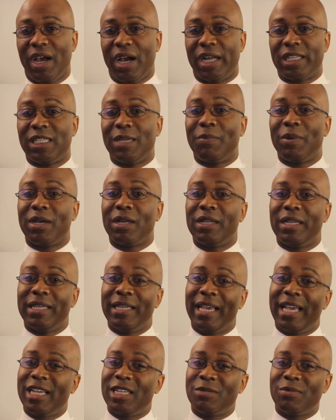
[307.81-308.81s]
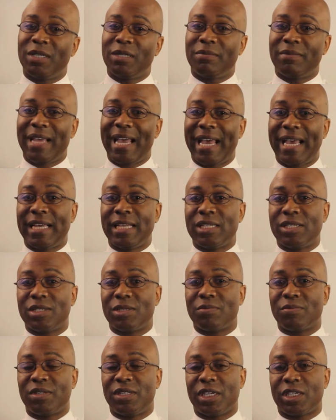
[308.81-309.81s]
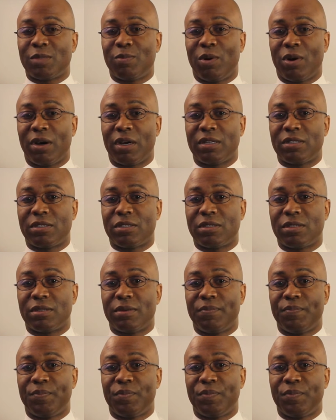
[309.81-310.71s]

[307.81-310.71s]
A typical engagement has 6 parts.